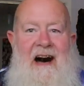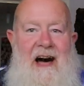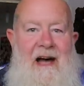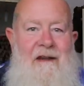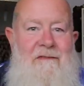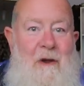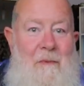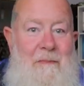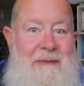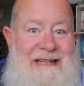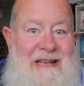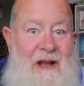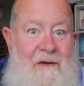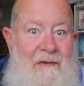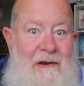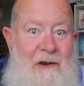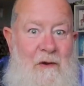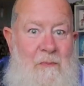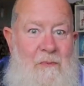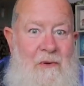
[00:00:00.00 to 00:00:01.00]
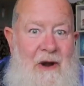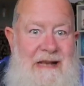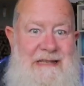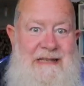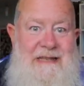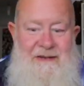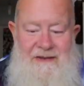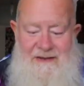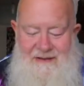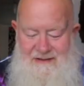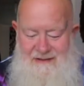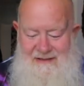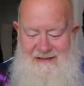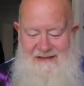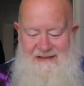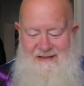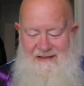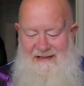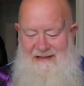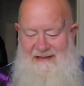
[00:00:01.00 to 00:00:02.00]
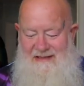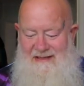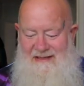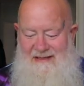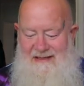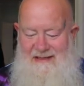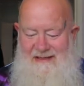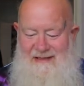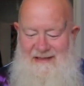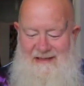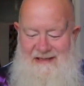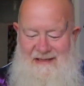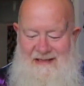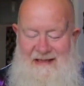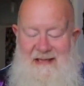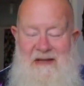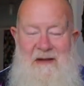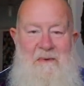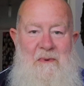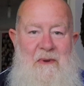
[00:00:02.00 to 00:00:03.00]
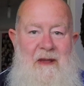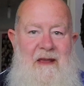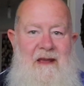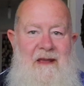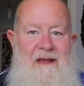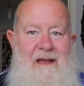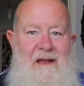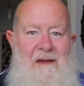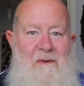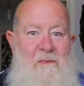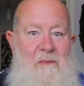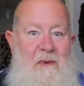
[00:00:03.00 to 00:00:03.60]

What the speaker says: I've got myself a little present. We'll